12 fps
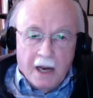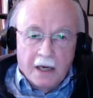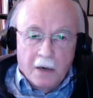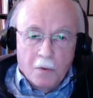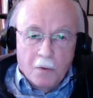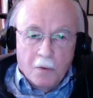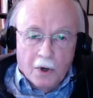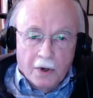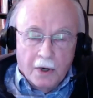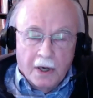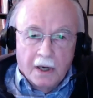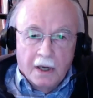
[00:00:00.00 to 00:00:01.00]
apparently
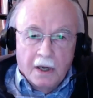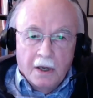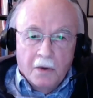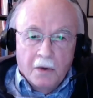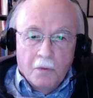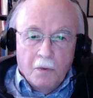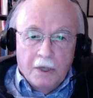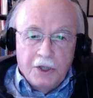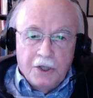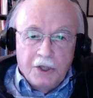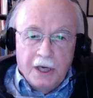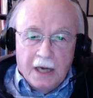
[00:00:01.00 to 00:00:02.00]
misread a
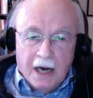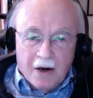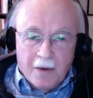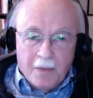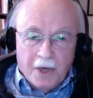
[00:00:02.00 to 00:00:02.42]
word,